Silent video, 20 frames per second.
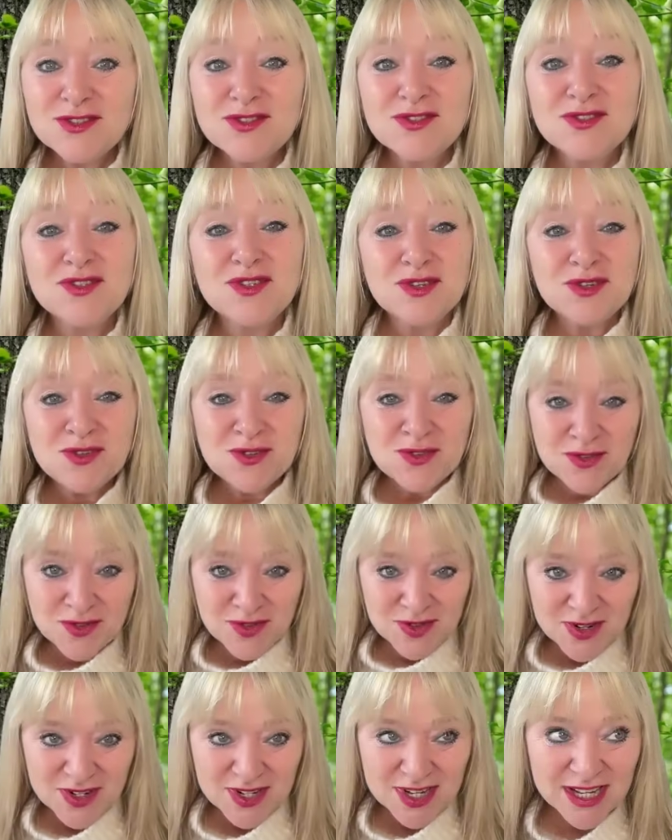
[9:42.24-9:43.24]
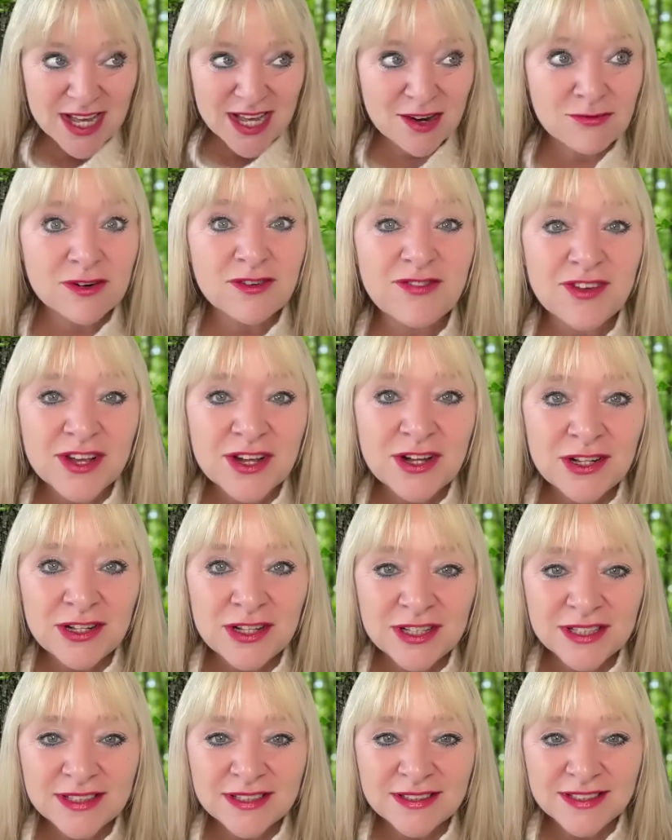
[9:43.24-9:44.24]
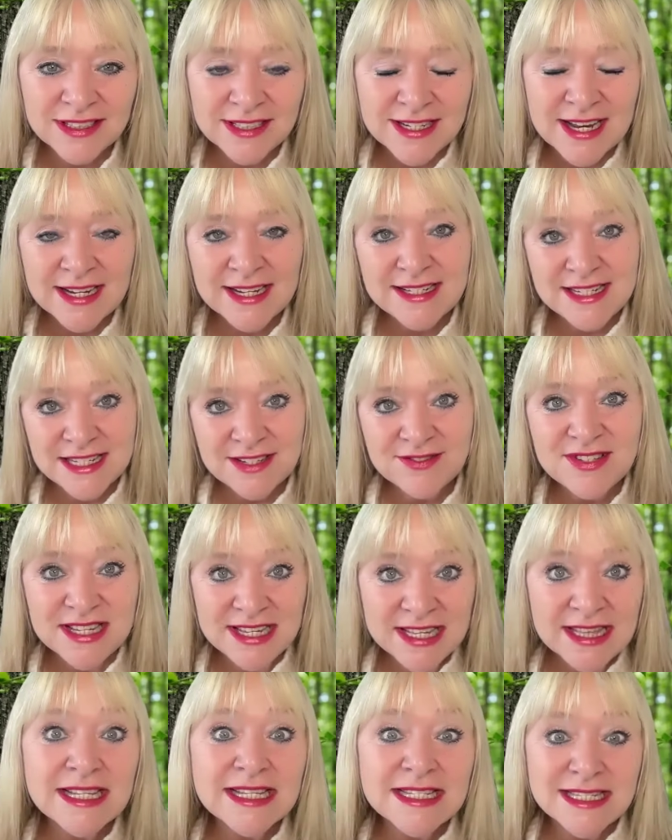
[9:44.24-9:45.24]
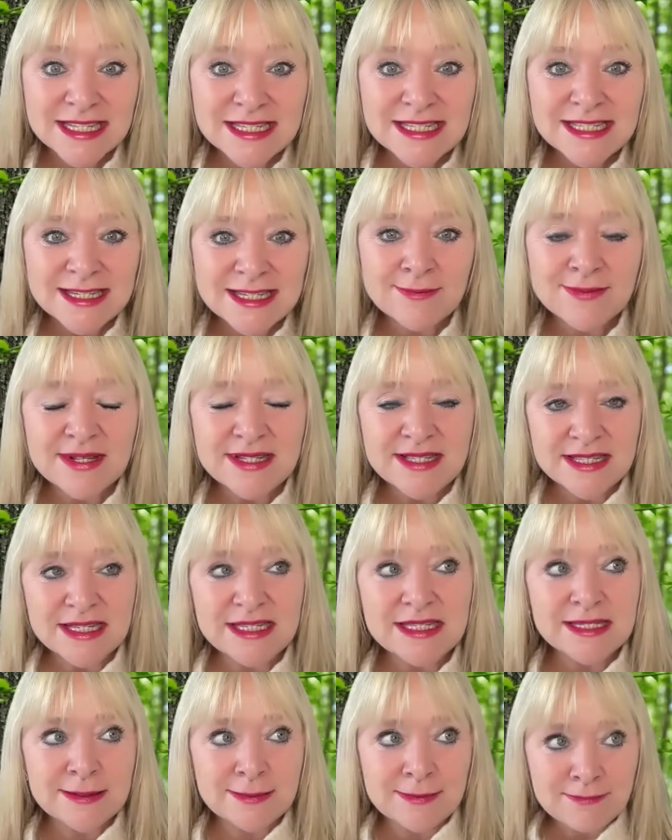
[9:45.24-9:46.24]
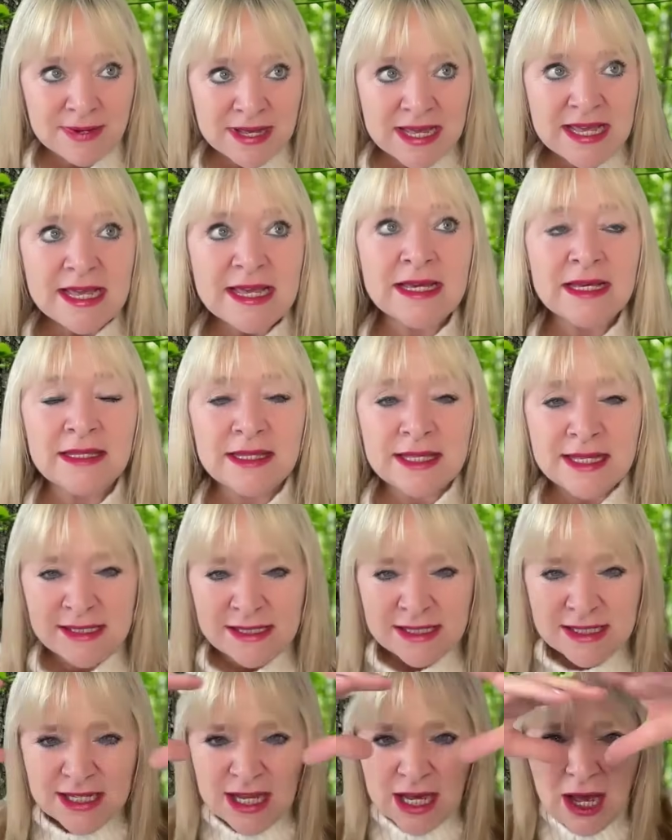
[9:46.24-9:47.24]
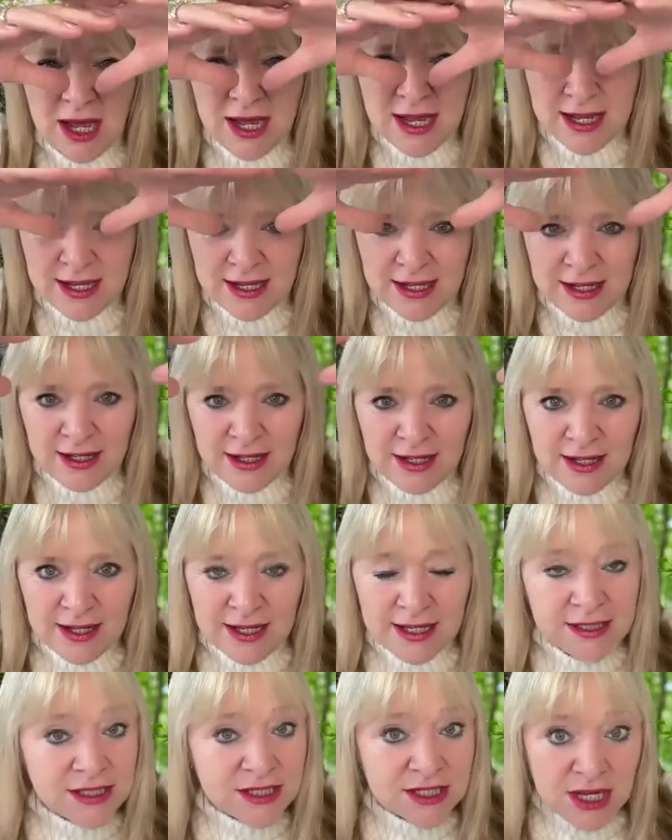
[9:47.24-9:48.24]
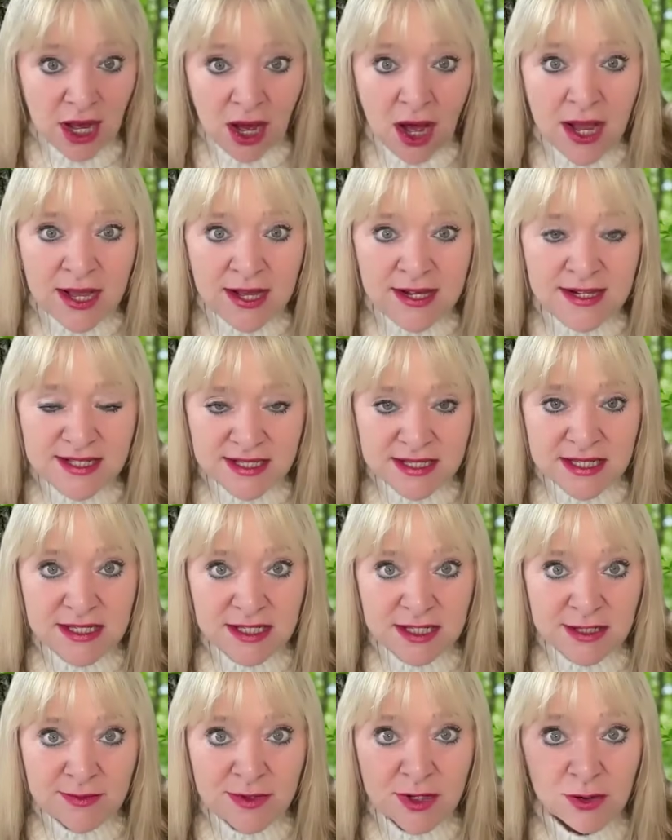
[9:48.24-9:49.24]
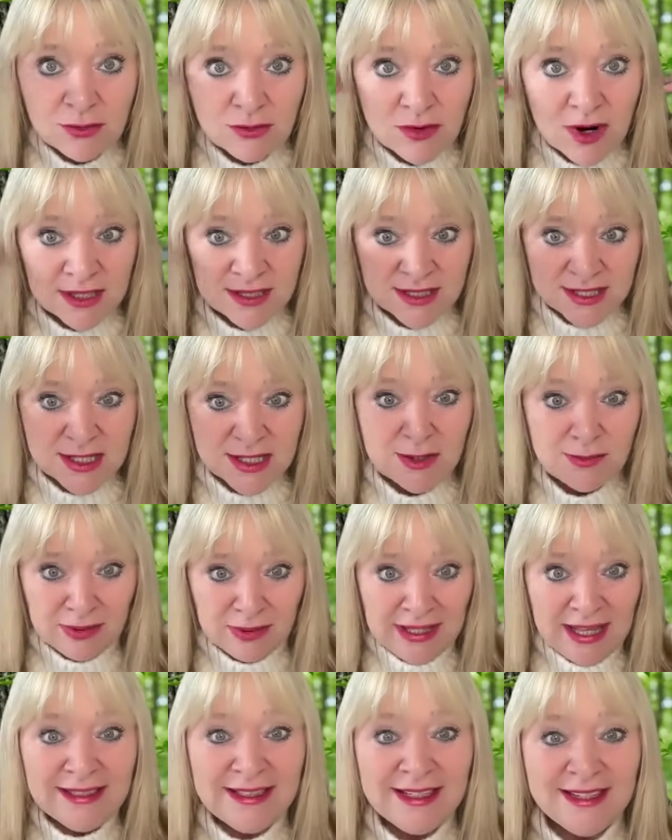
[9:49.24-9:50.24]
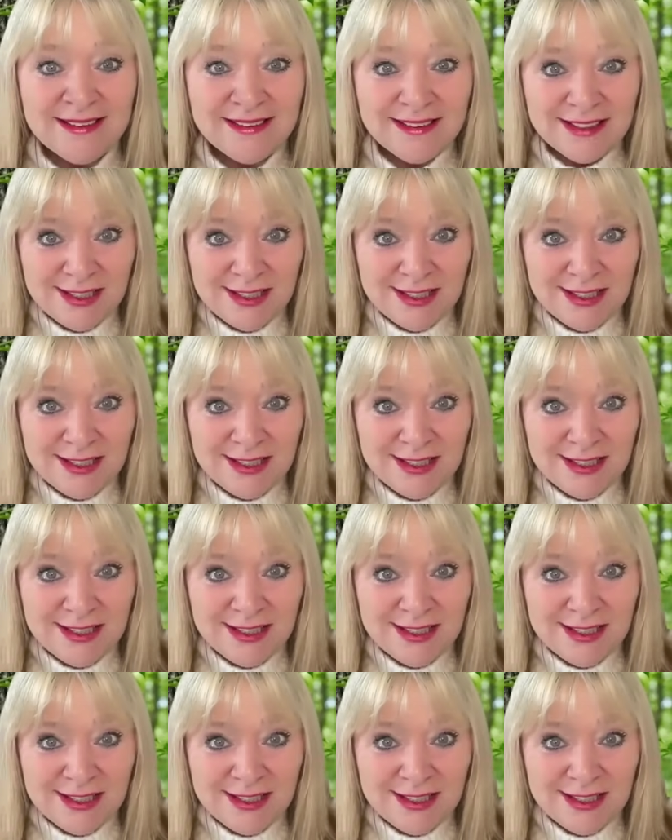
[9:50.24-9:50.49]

to reveal the negatives in the system being the entire system that runs the planet,